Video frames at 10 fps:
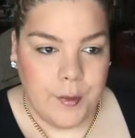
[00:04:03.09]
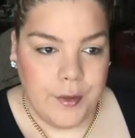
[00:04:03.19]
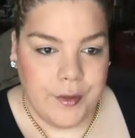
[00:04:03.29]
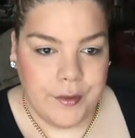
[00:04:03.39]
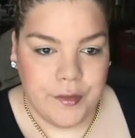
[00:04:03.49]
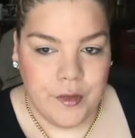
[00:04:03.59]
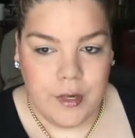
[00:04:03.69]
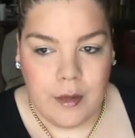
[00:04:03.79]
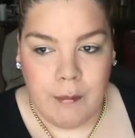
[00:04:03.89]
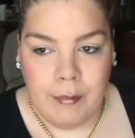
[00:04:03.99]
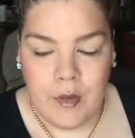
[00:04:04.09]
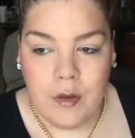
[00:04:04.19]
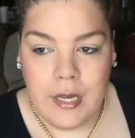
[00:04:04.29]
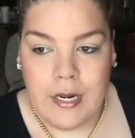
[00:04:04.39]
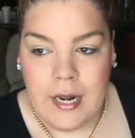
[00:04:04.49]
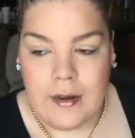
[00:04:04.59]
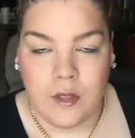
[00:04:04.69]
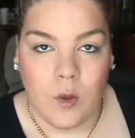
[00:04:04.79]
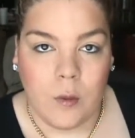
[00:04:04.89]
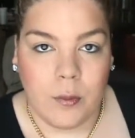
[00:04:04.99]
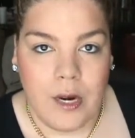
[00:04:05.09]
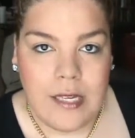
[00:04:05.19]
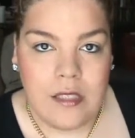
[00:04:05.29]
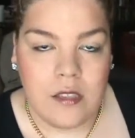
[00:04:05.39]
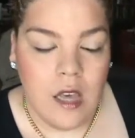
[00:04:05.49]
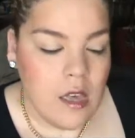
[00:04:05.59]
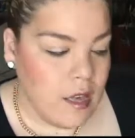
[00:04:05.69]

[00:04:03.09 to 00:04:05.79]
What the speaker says: but you get it at a lower price.